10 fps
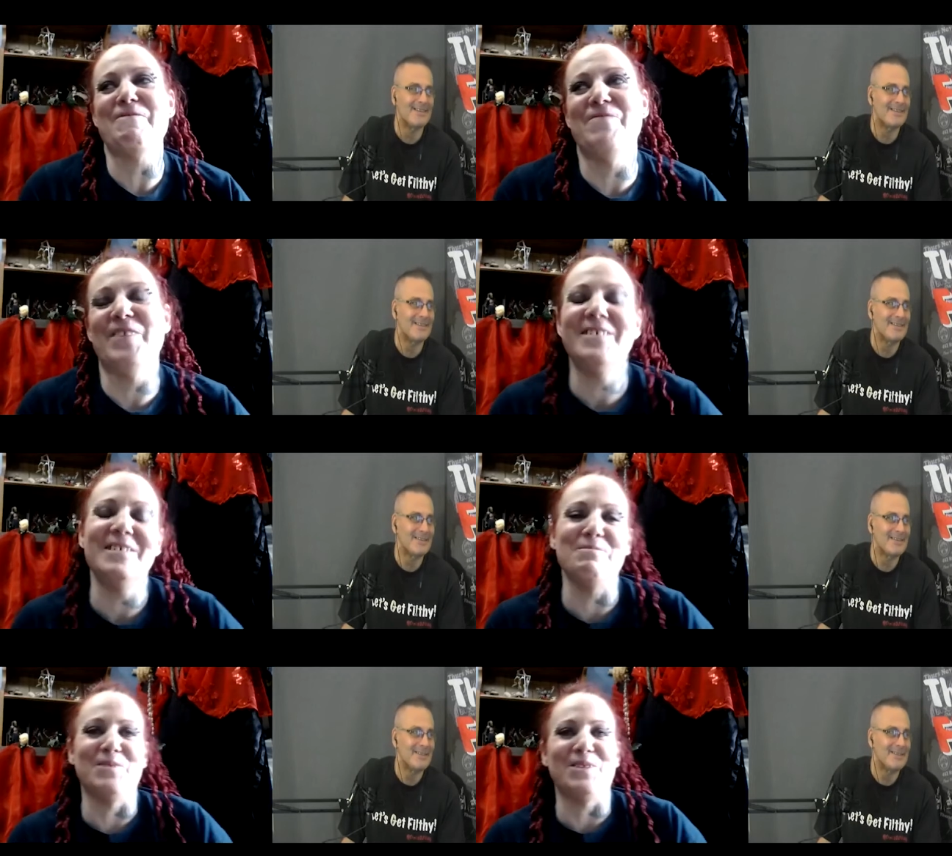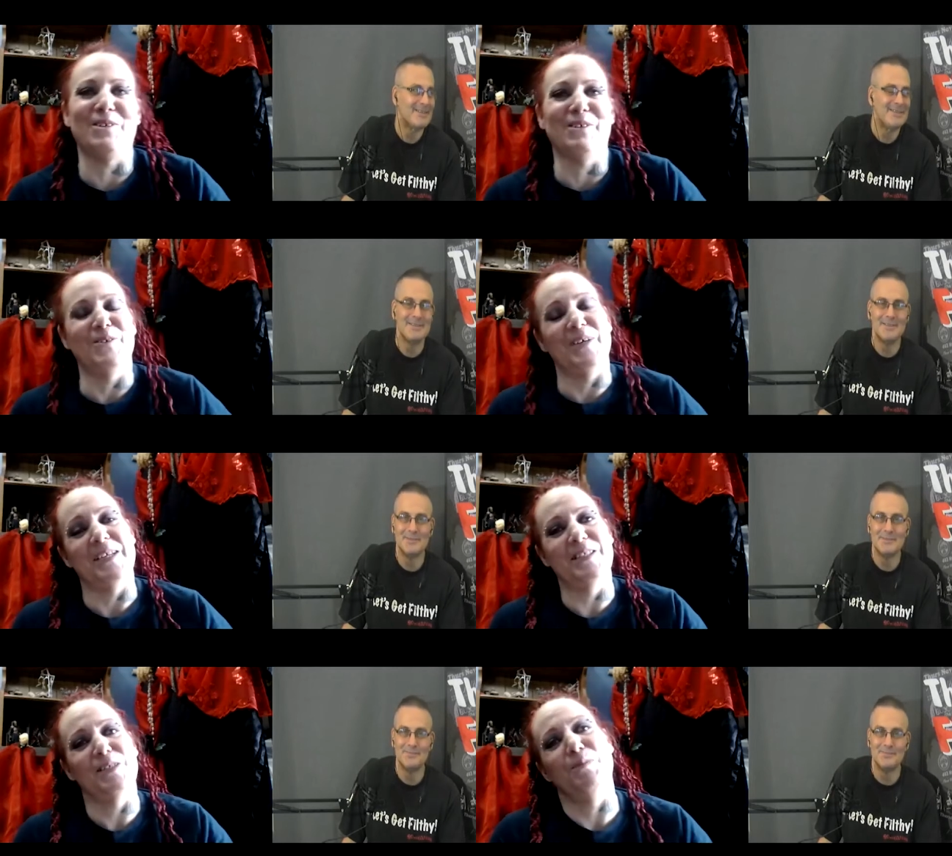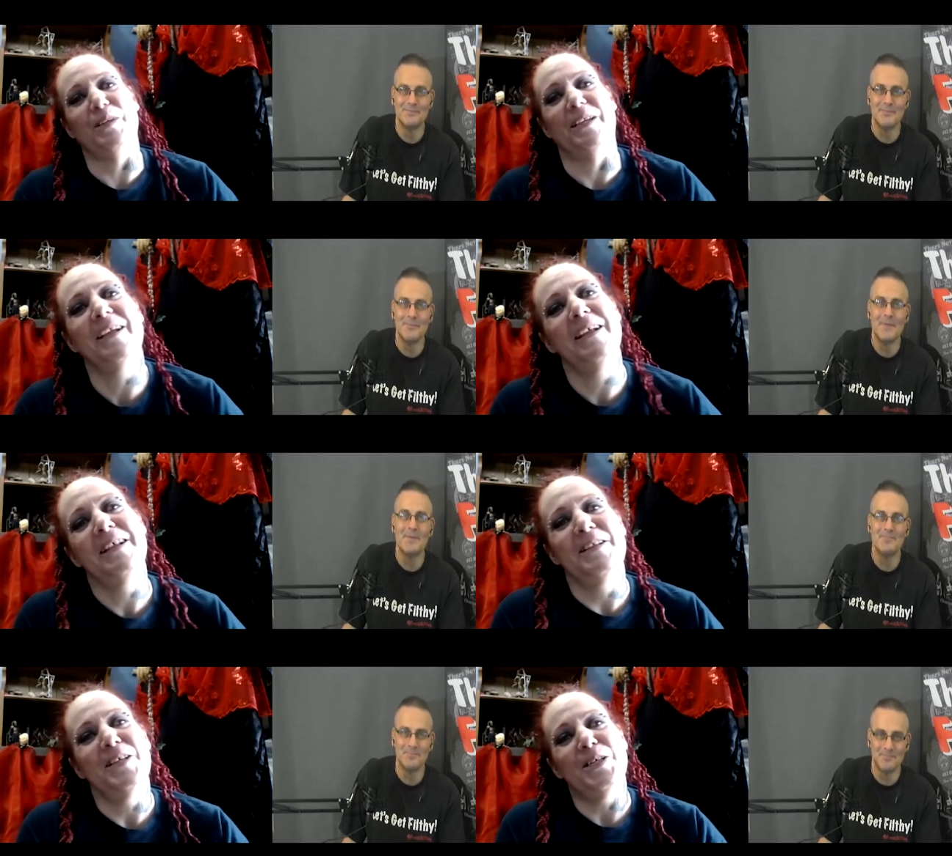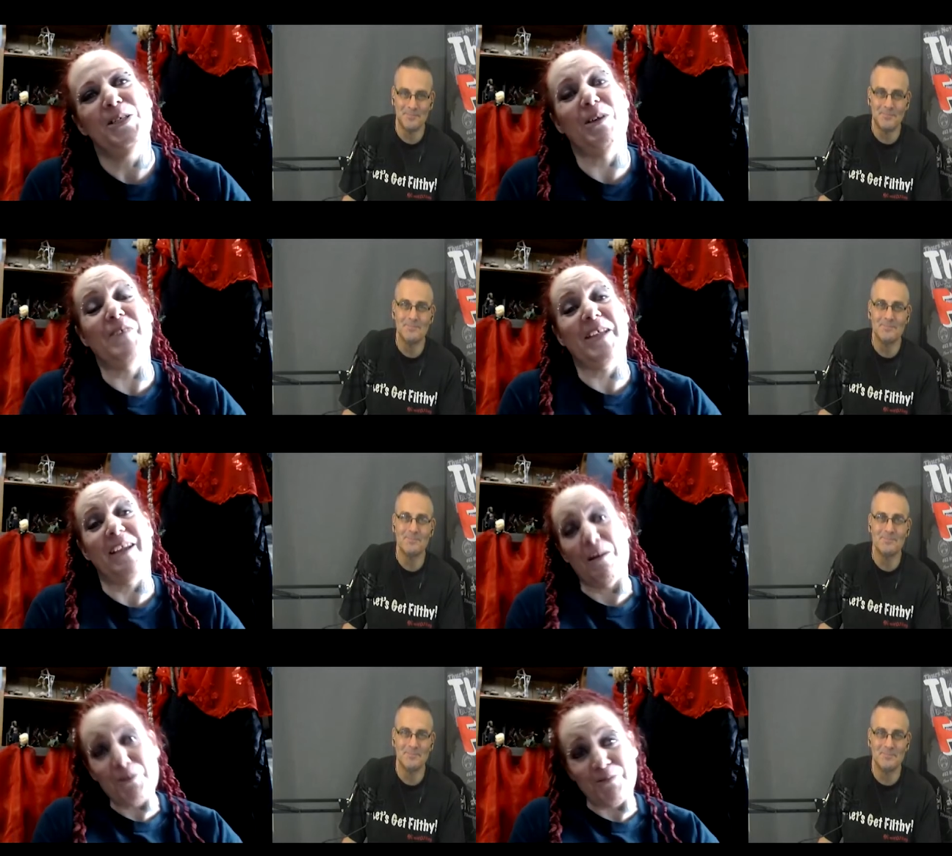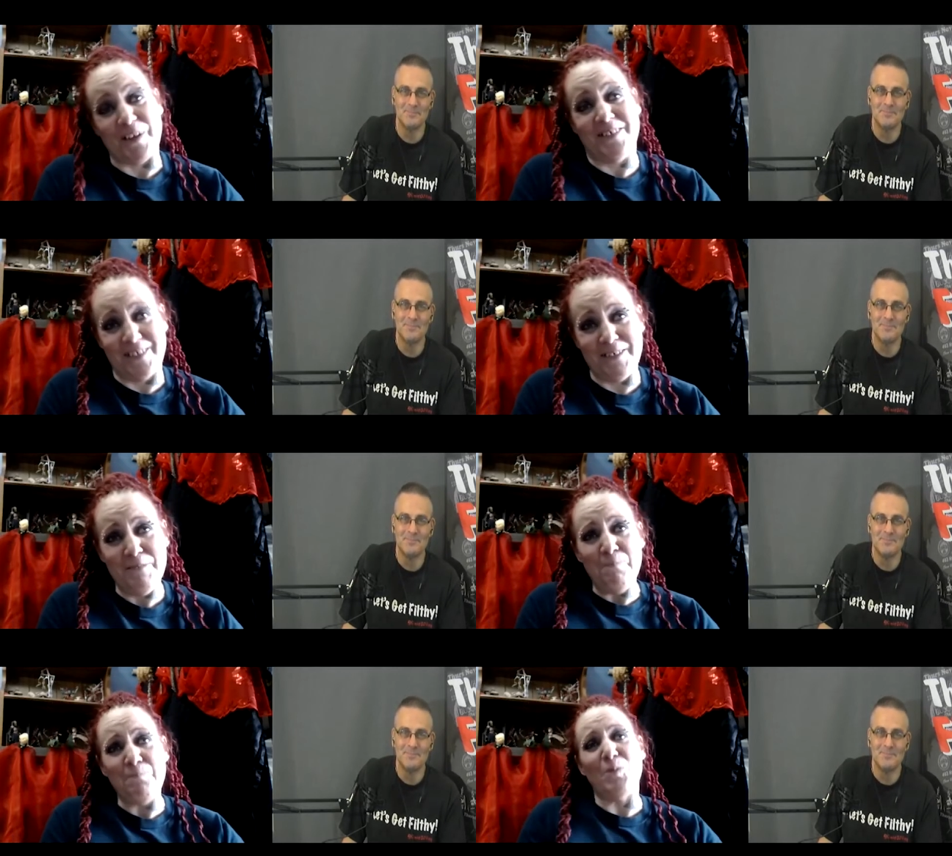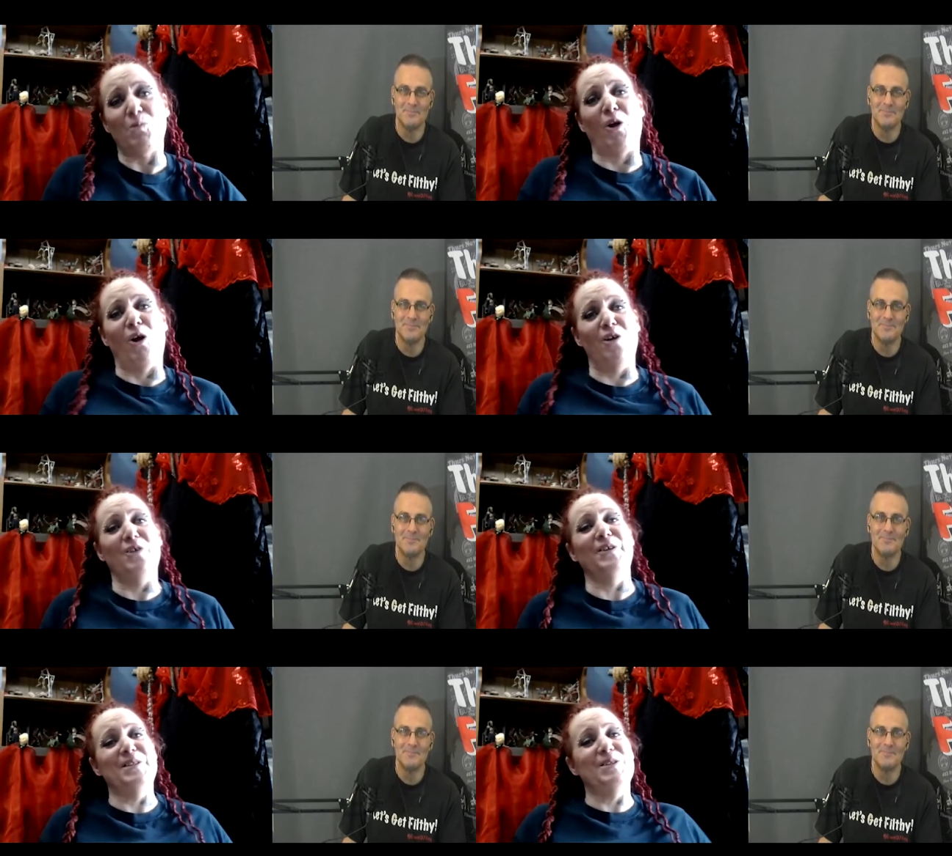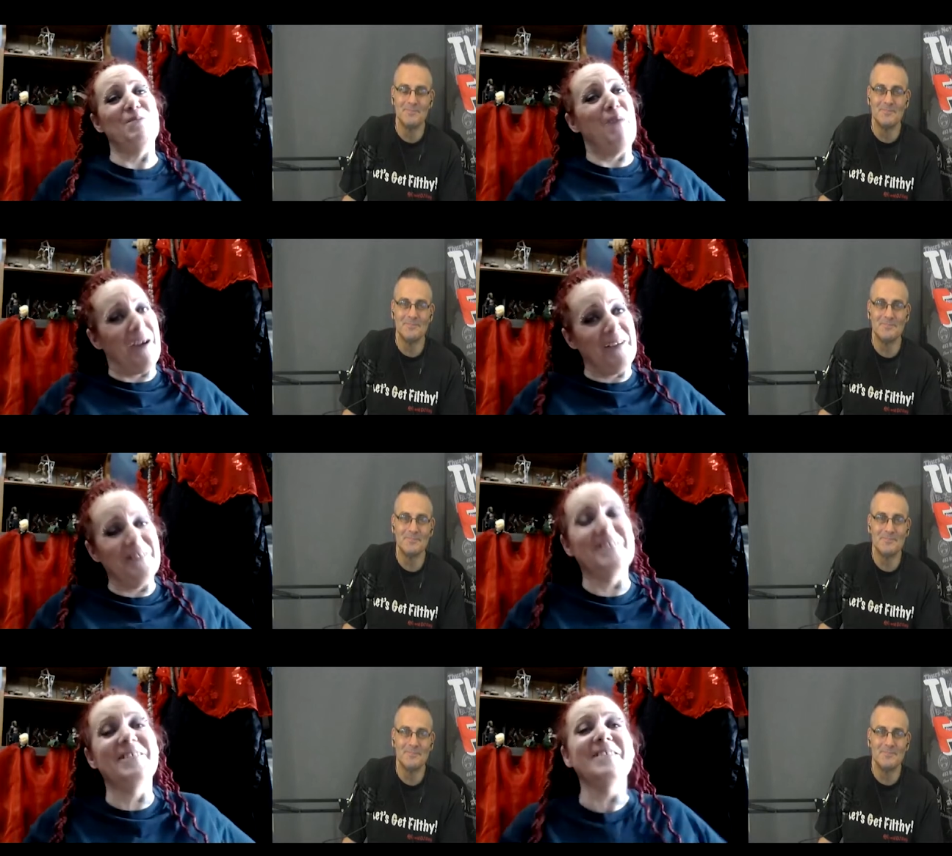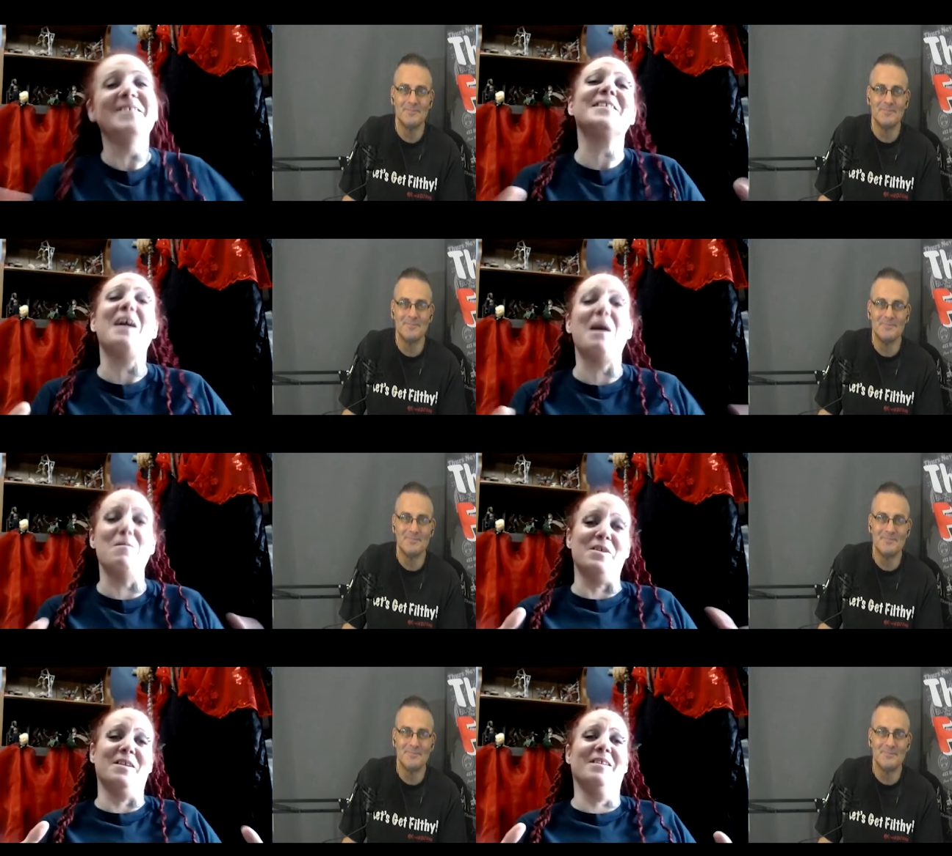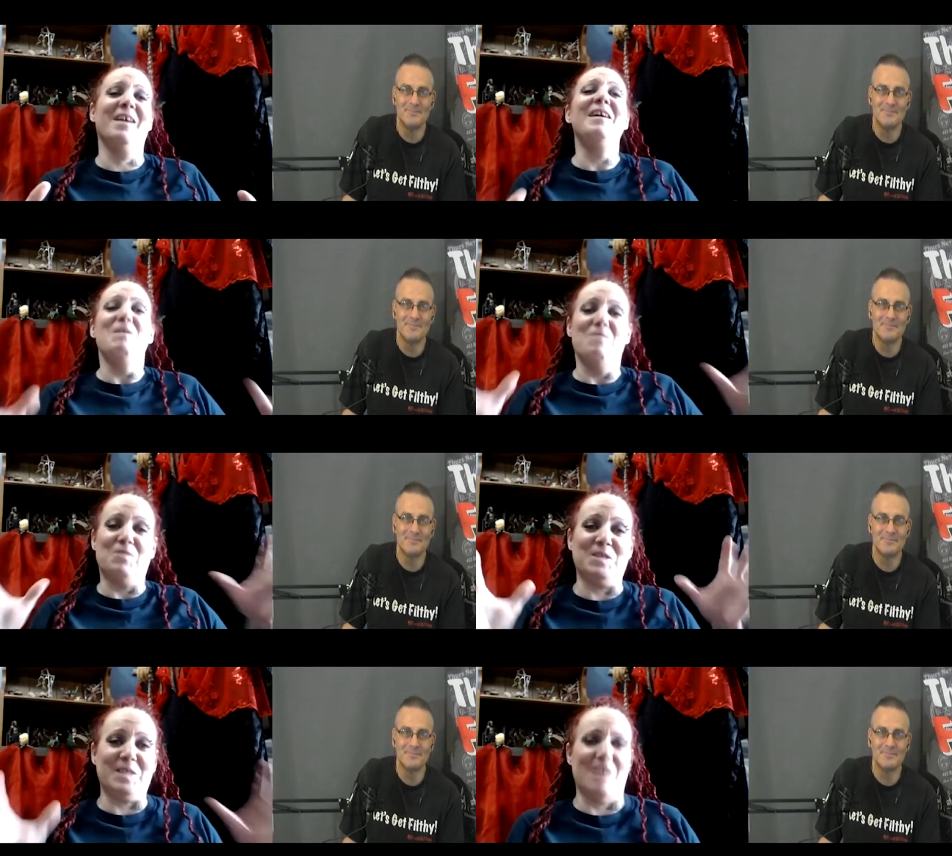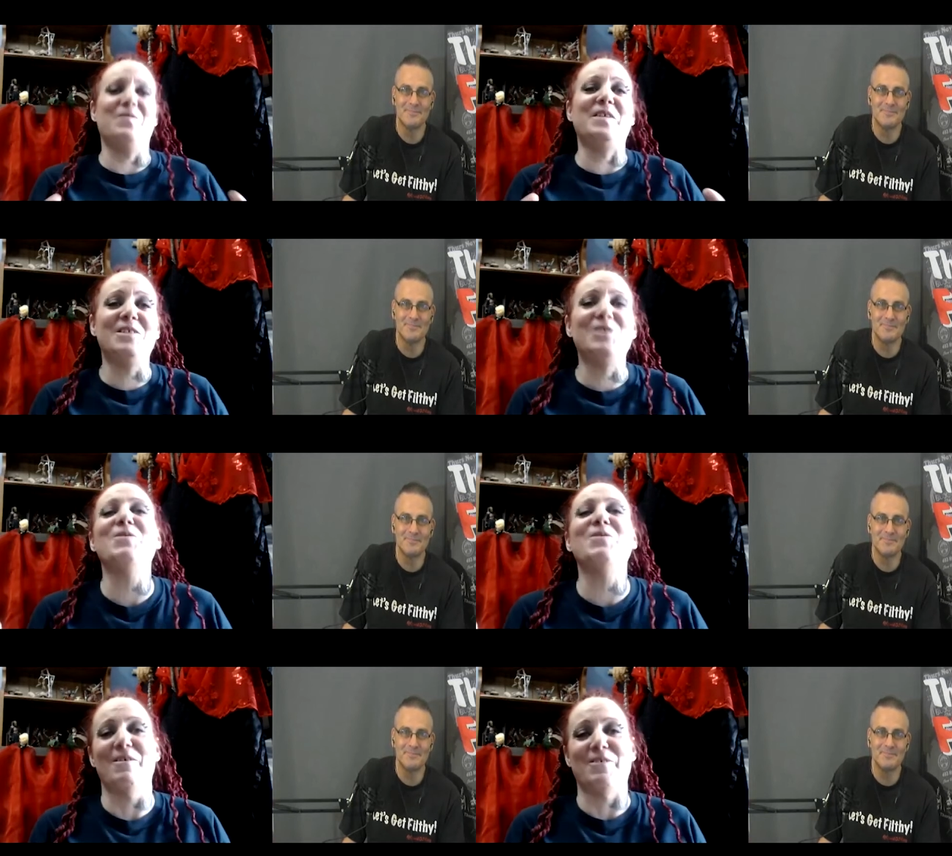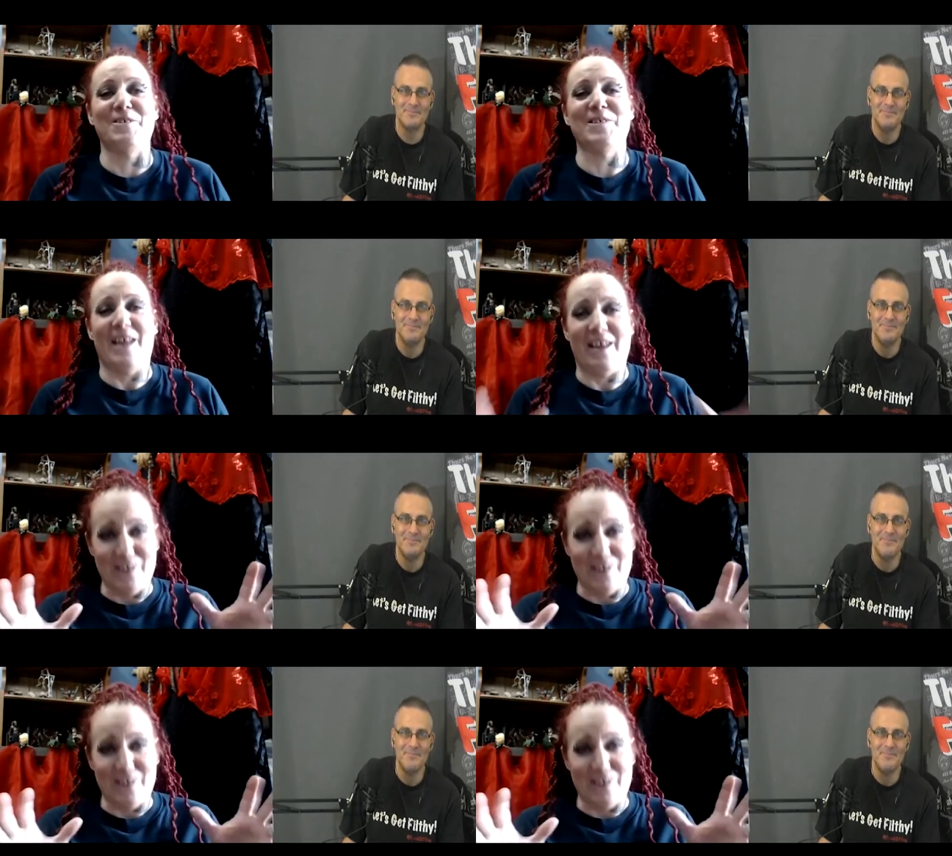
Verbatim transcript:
Speaker 1: victims are going to be. So we have a cabin rented. We're all going to pile into this cabin for 72 hours and